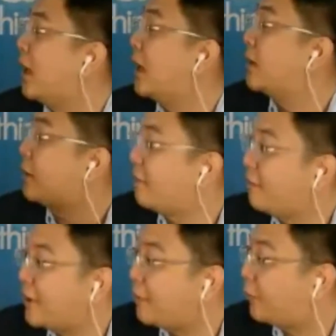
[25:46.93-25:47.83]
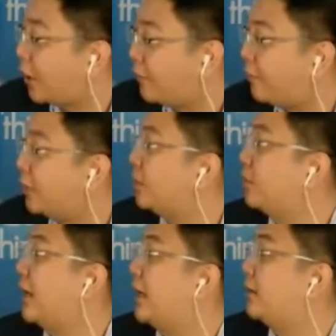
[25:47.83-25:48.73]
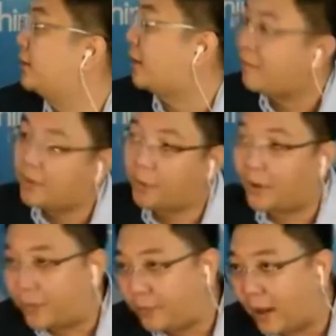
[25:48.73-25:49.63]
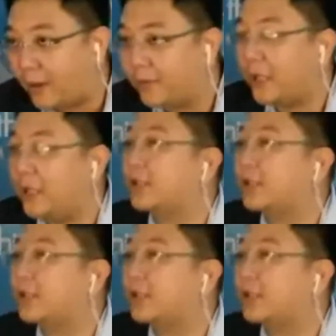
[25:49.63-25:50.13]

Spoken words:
Some of them run for 2 days, some of them run for 5 days.